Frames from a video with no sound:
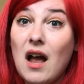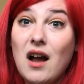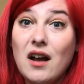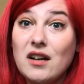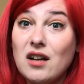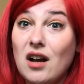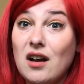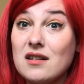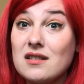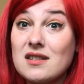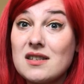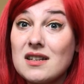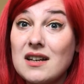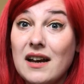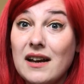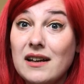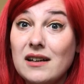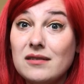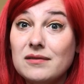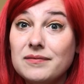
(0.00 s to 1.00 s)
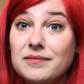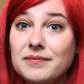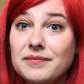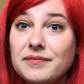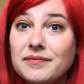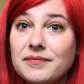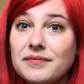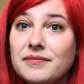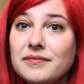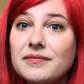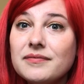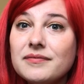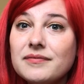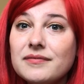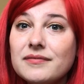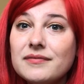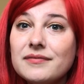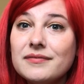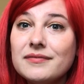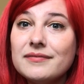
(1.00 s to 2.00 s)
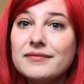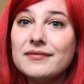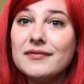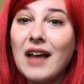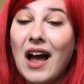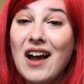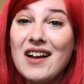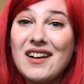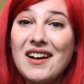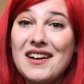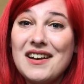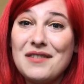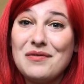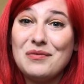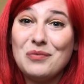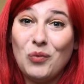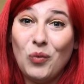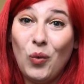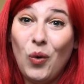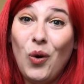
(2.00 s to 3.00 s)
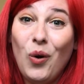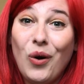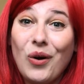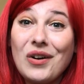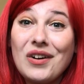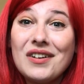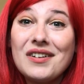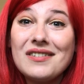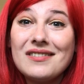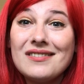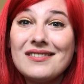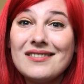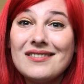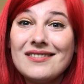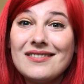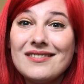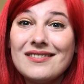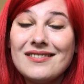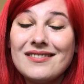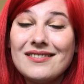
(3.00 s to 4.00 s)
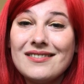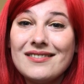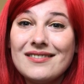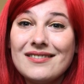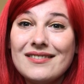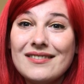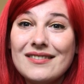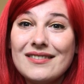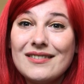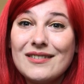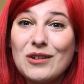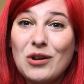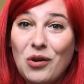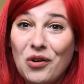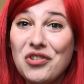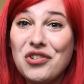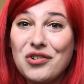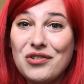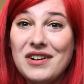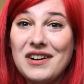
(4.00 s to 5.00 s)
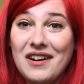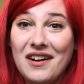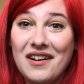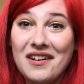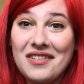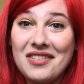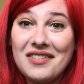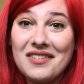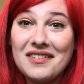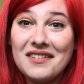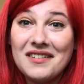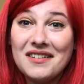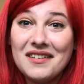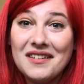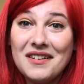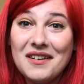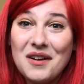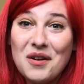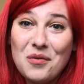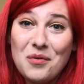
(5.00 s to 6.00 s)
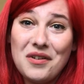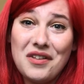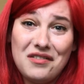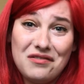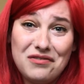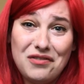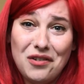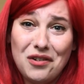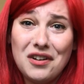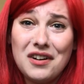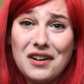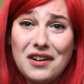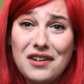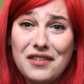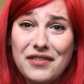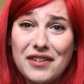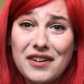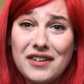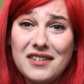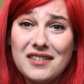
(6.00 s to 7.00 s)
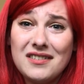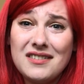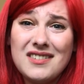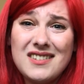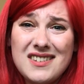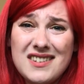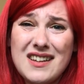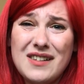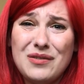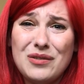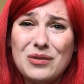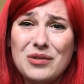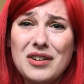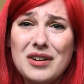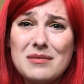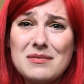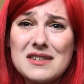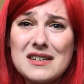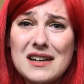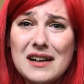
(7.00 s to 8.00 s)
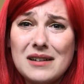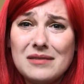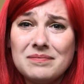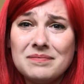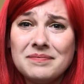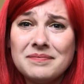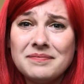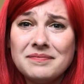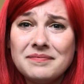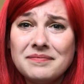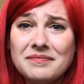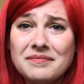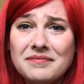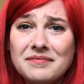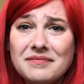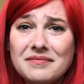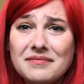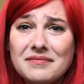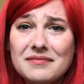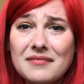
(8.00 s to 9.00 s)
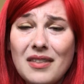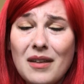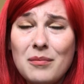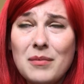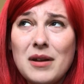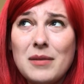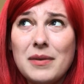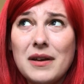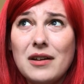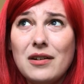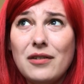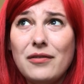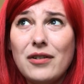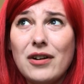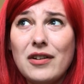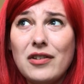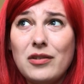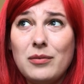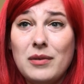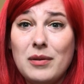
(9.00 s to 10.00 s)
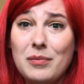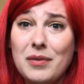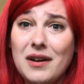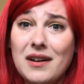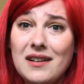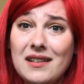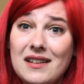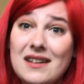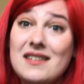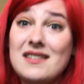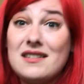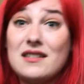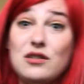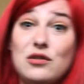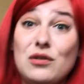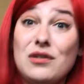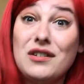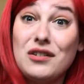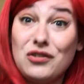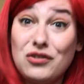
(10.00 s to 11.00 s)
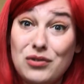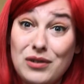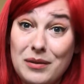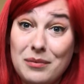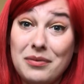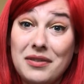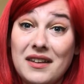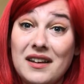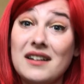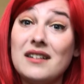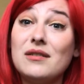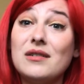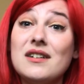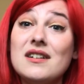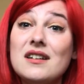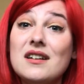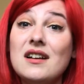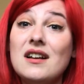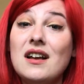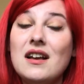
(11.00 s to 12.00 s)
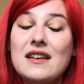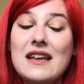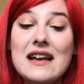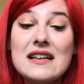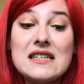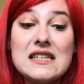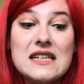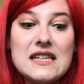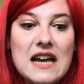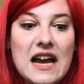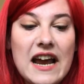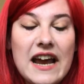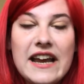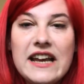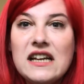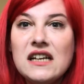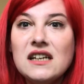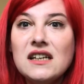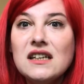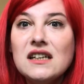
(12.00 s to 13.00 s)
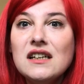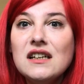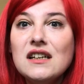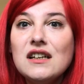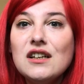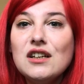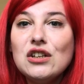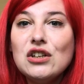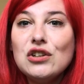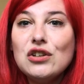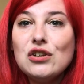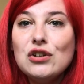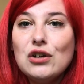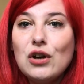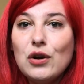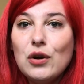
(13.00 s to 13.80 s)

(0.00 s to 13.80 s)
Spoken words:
I can't skate. I can't even walk God's green earth without falling over several times a day. Maybe an overestimate, but I at least do the trip thing. Where yesterday, you